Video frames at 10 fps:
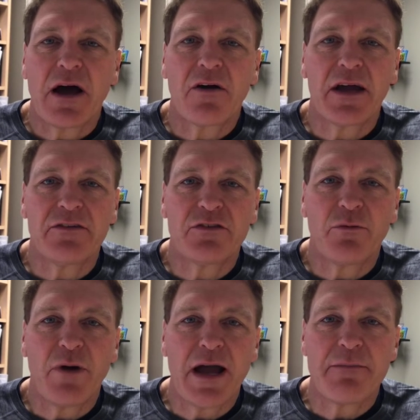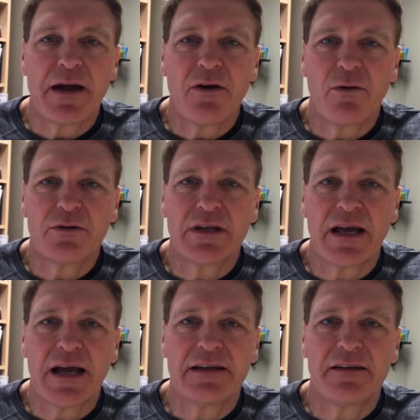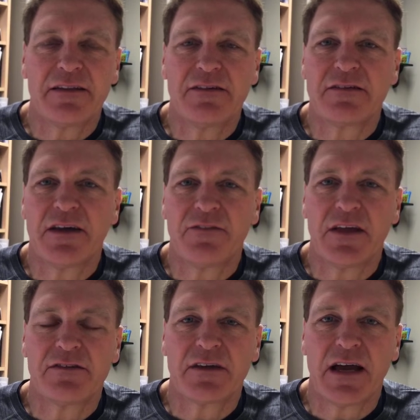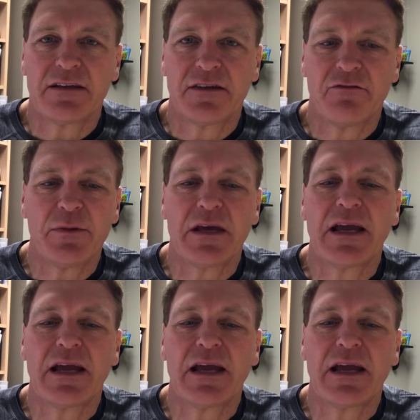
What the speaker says: Okay, so why am I holding on to this gift that's God's given me?